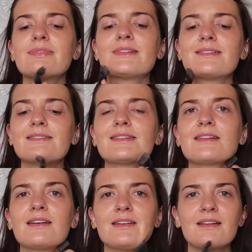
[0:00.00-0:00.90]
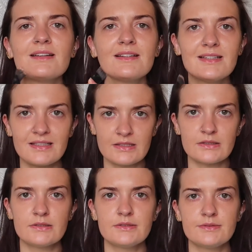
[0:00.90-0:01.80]
But the colour
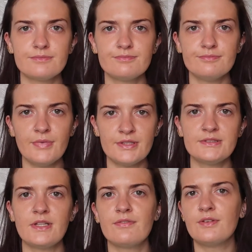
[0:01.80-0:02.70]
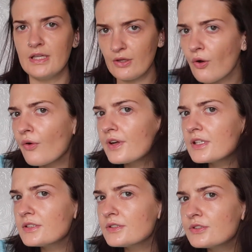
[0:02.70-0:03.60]
is most definitely
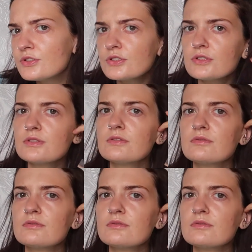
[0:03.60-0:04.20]
orange.